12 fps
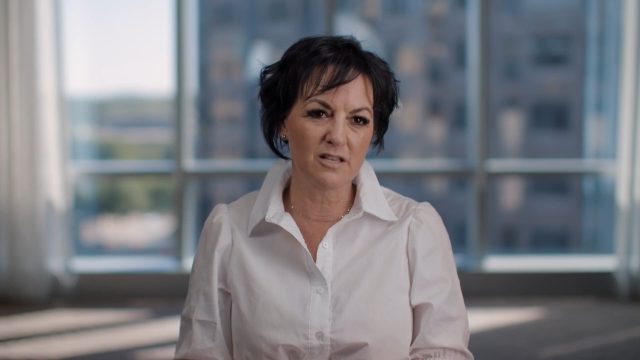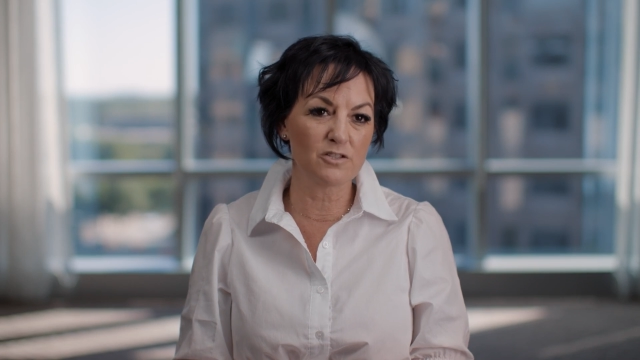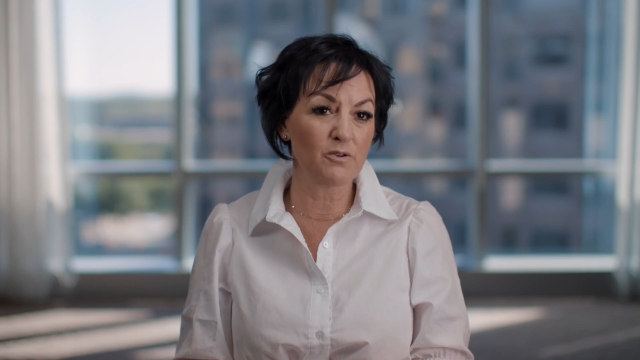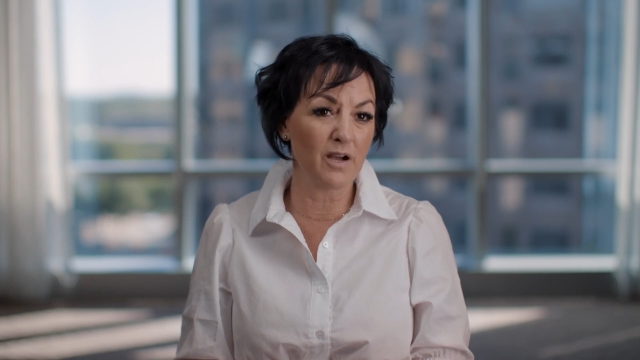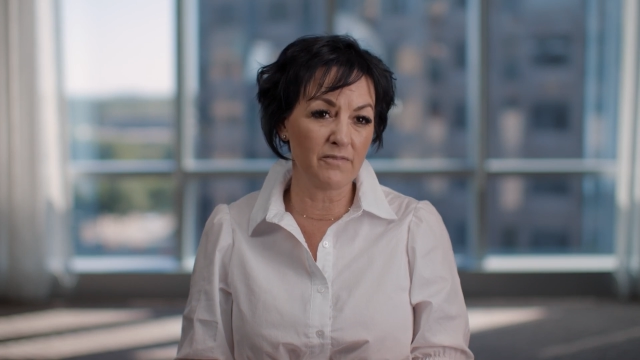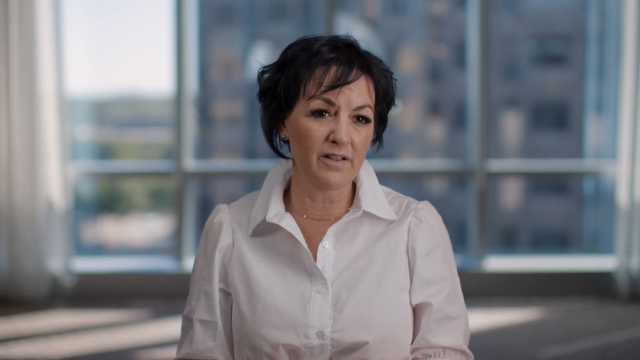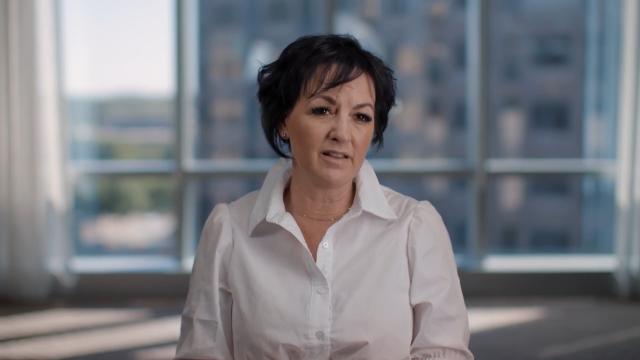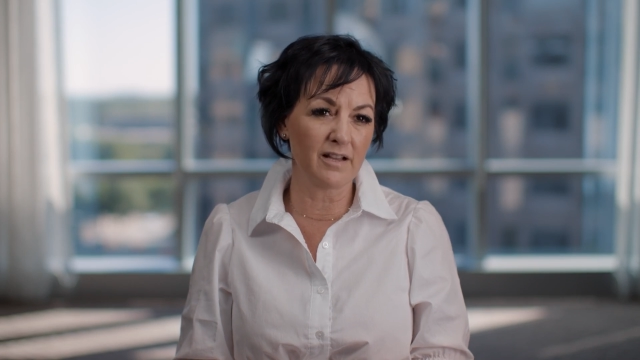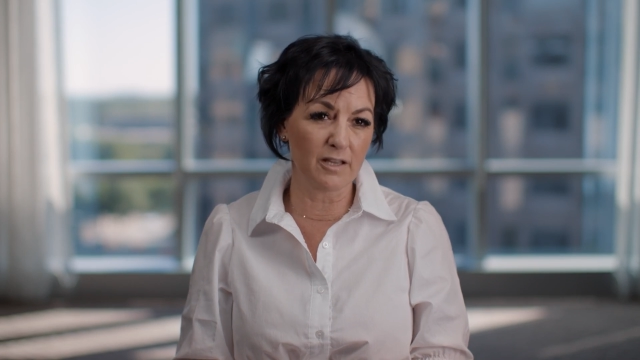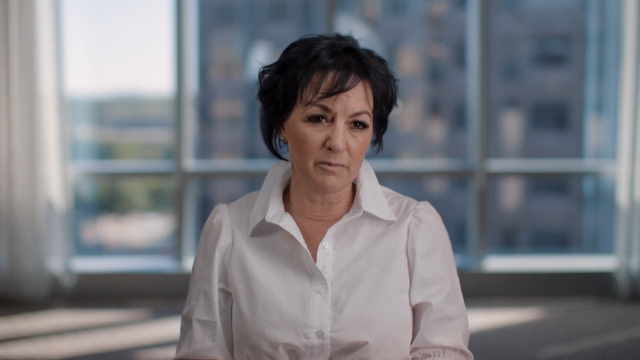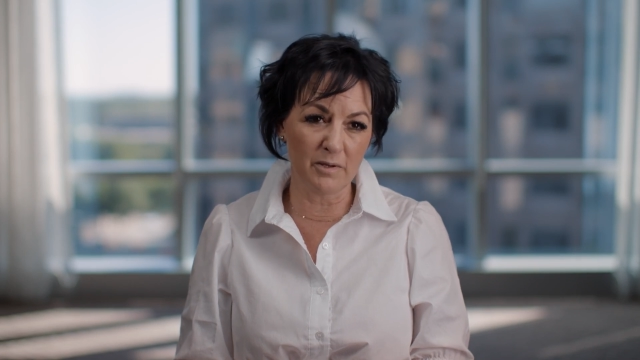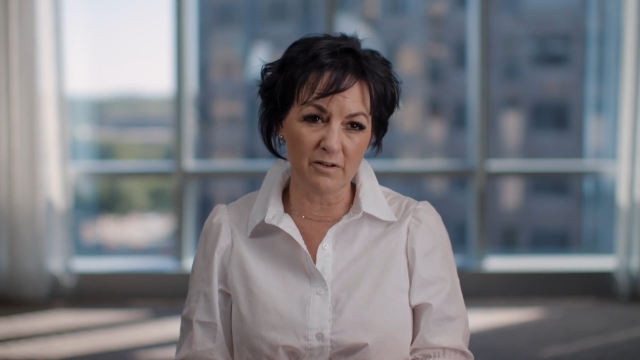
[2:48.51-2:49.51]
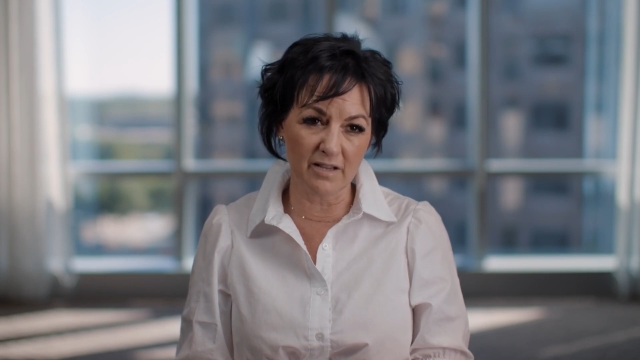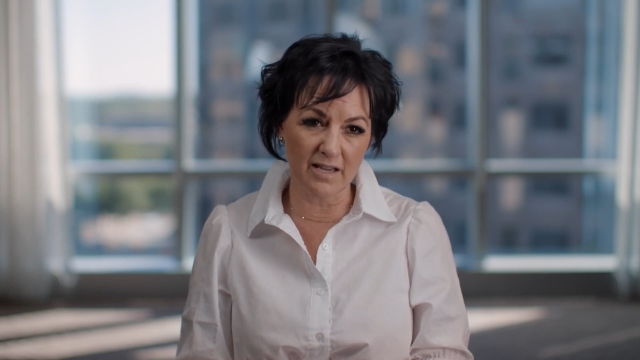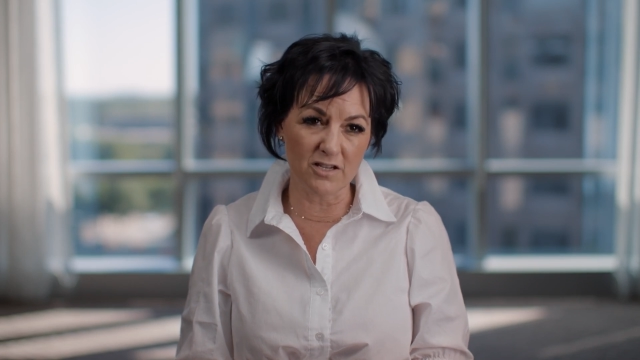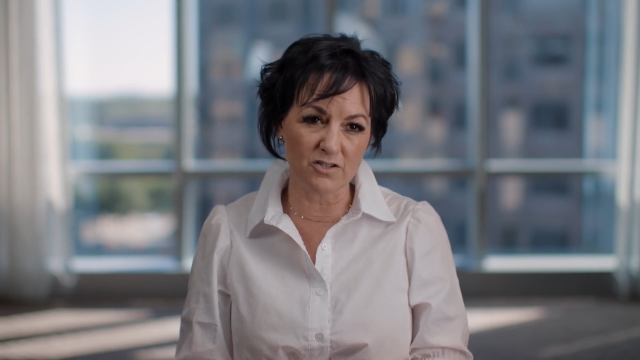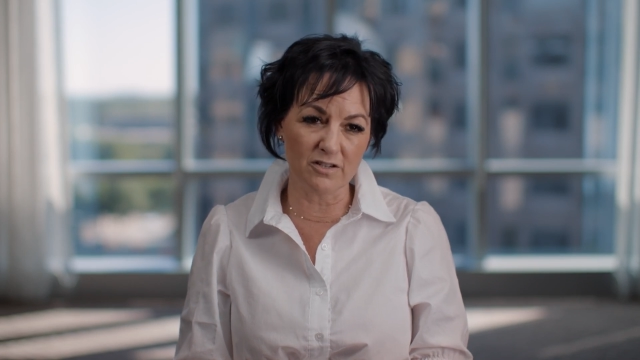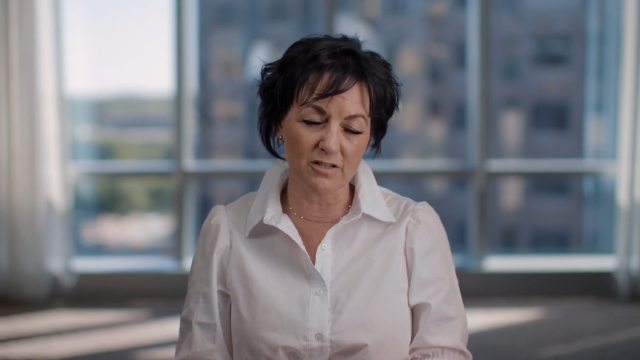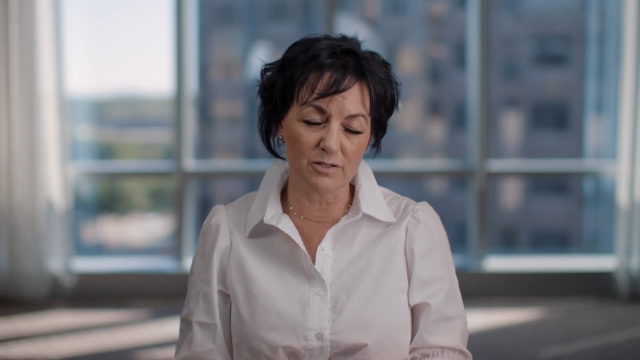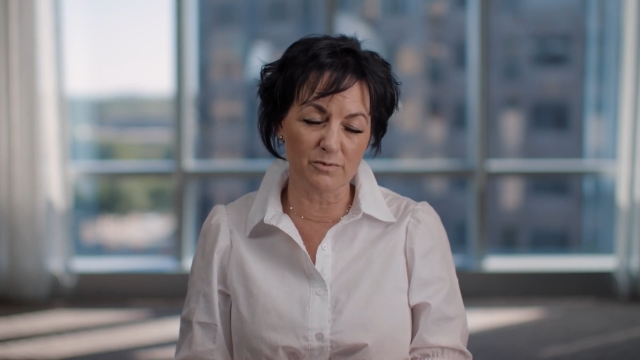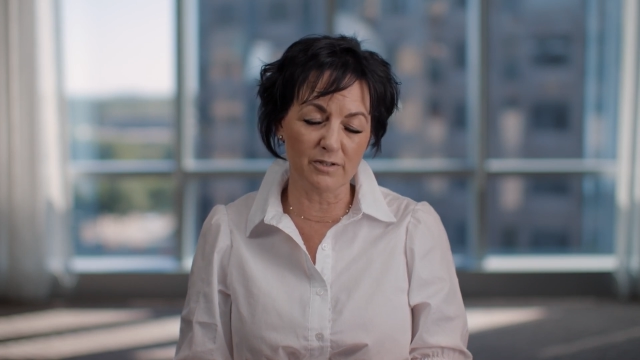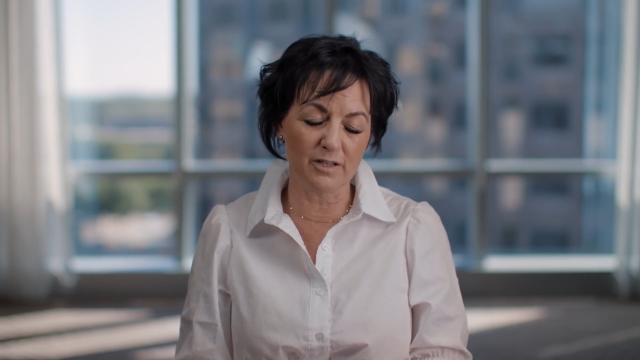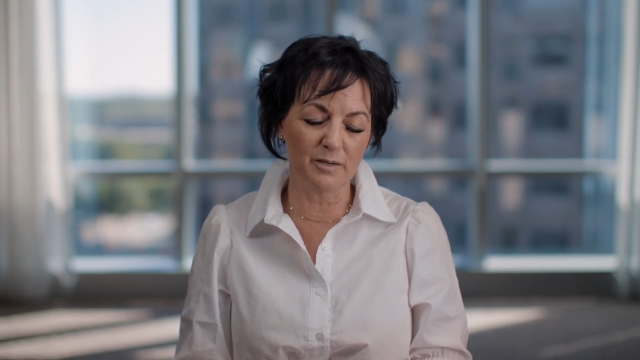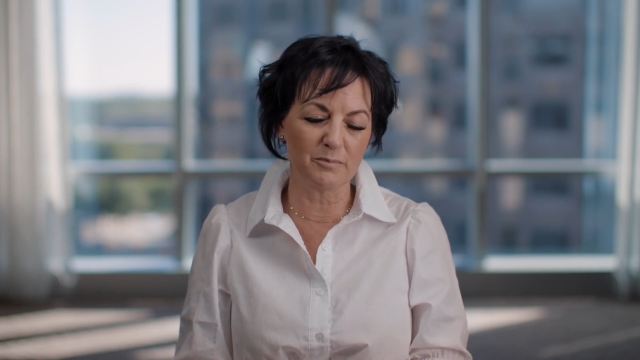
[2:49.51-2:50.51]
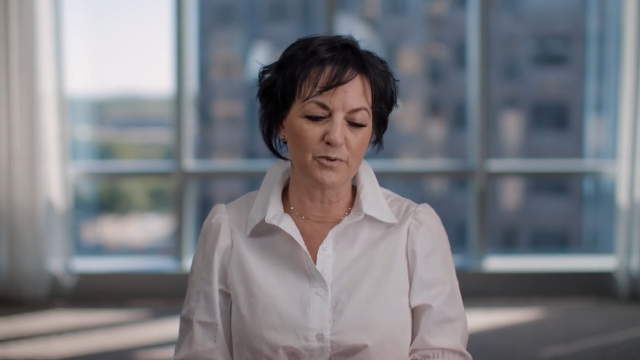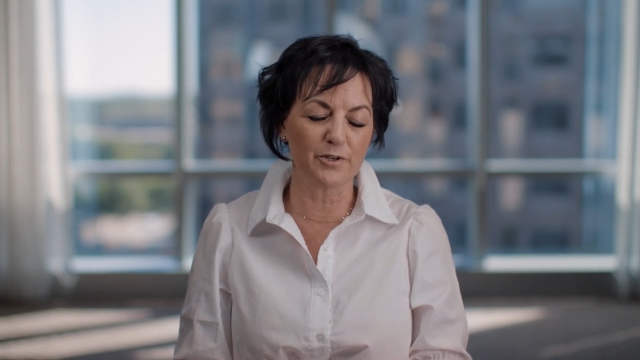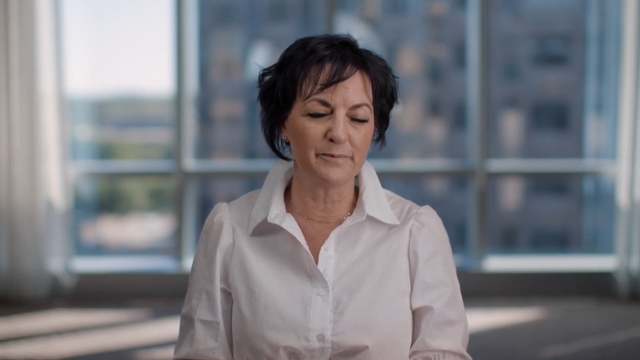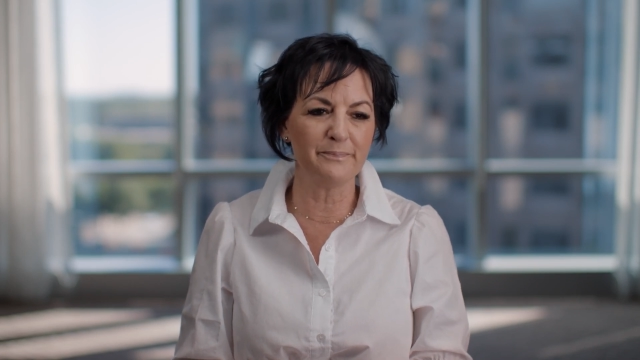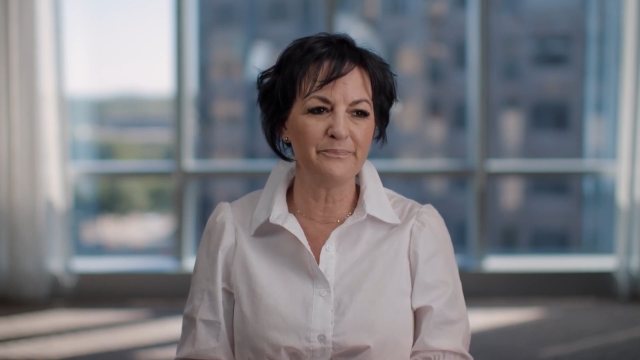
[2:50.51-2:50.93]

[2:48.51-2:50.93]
So having that communication is really important.